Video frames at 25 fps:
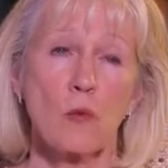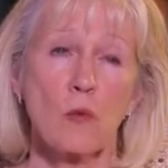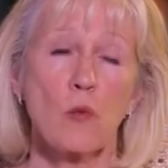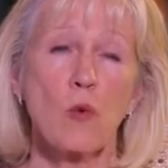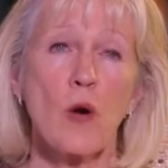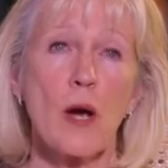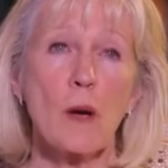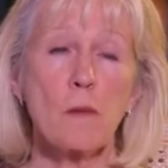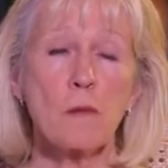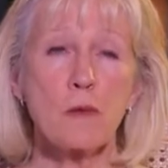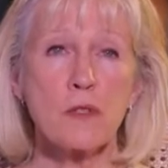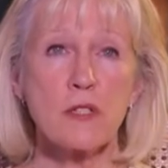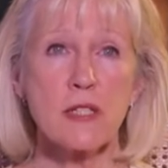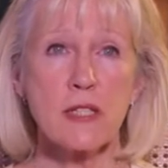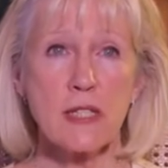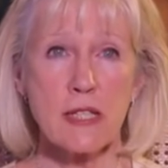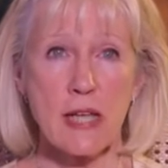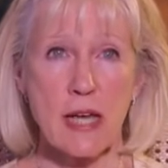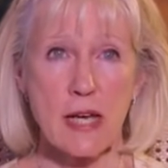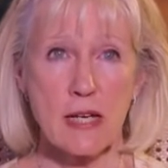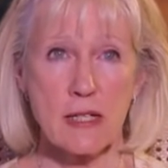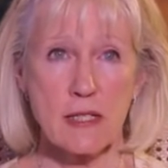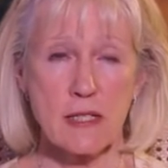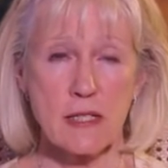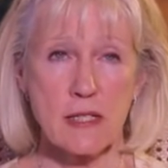
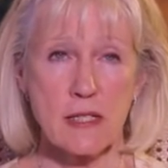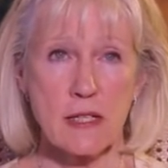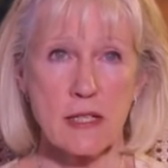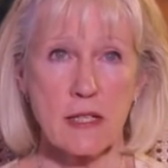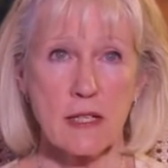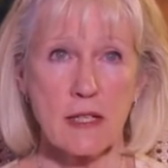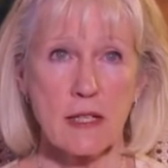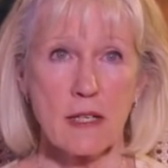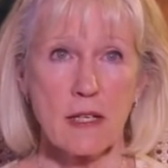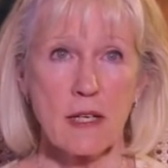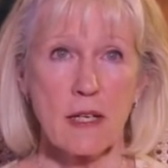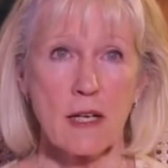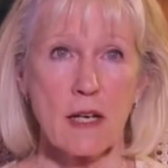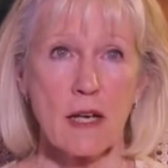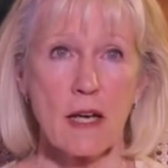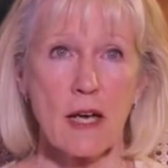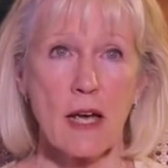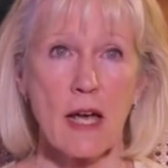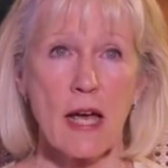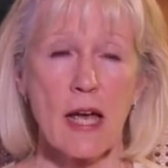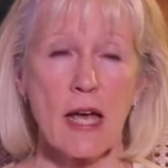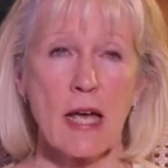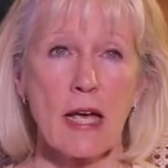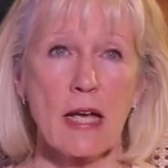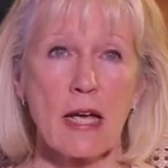represent
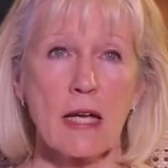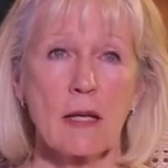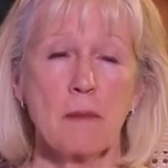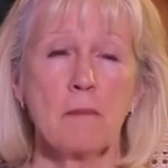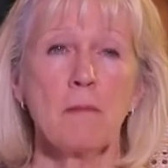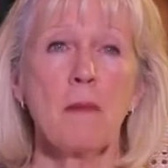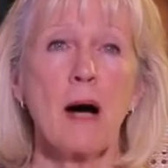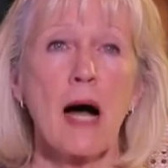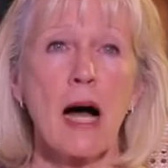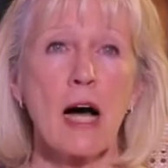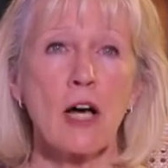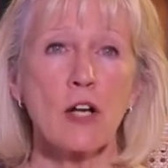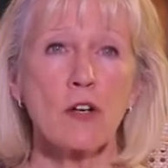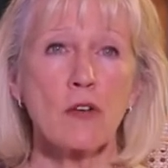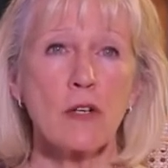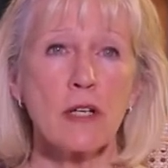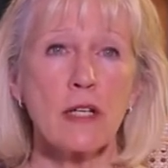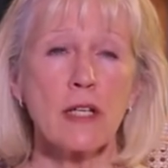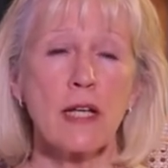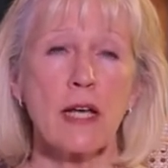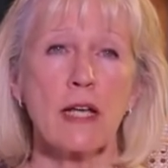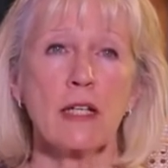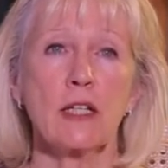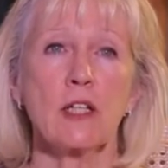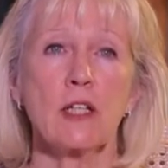a
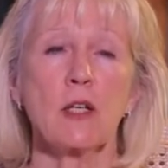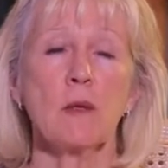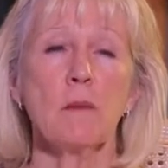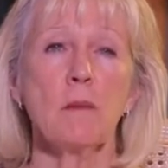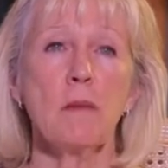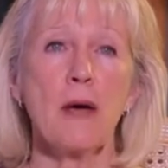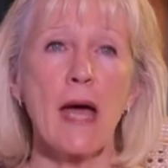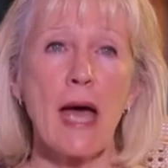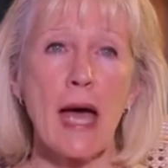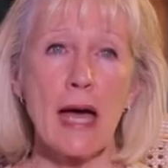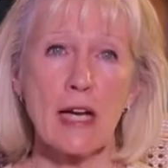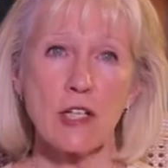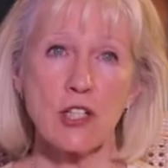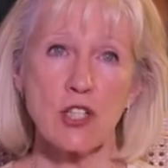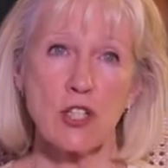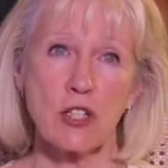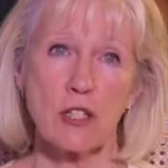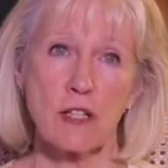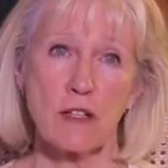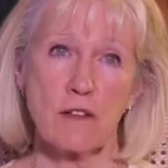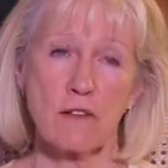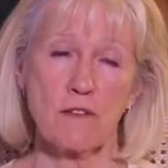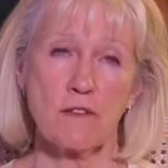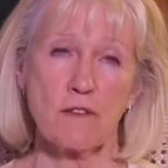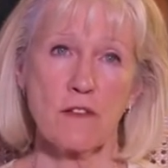moderate and
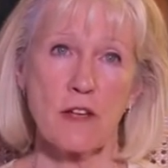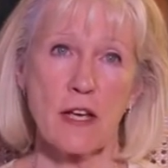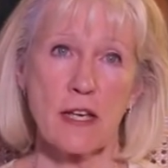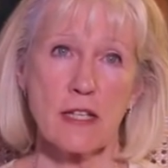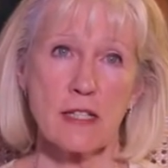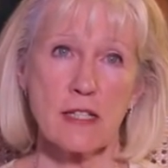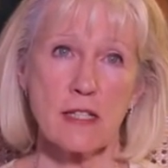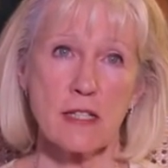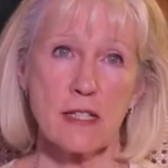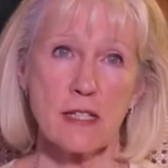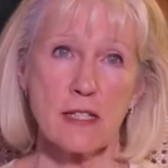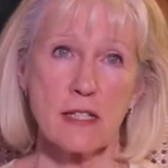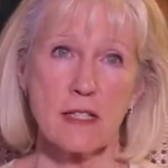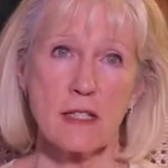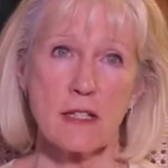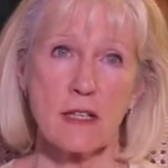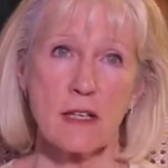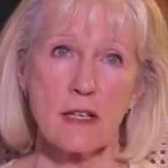compassionate face